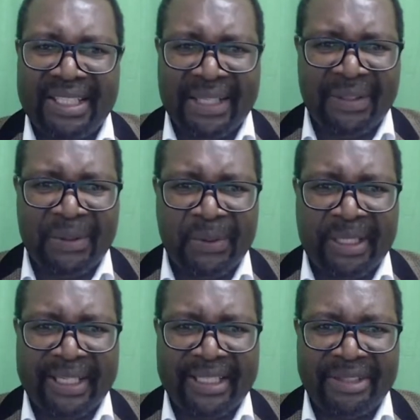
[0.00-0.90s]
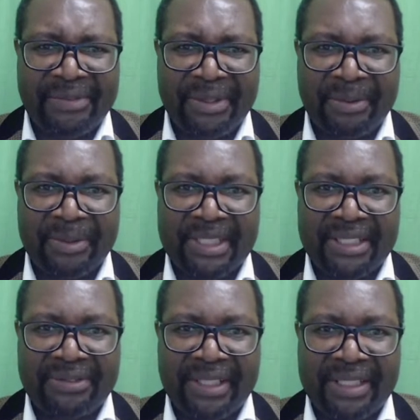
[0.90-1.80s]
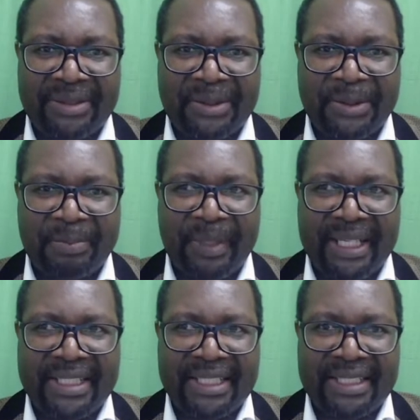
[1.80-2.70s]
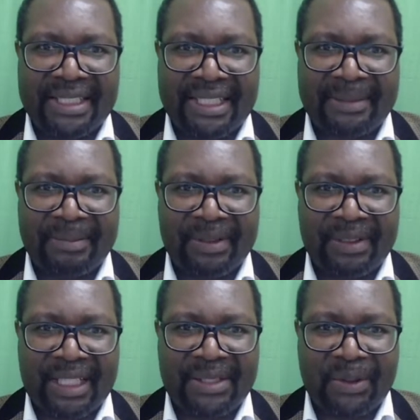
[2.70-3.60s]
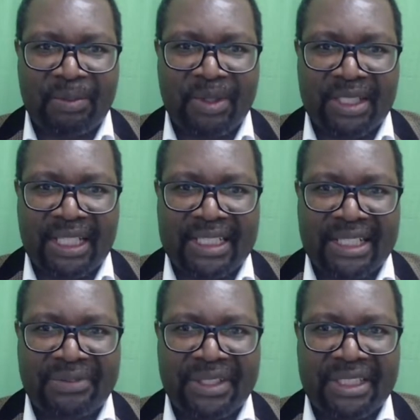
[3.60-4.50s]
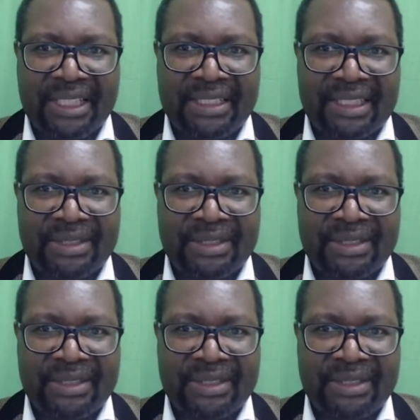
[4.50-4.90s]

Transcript: here in the UK, if your CV is 2 pages, that's almost like sufficient.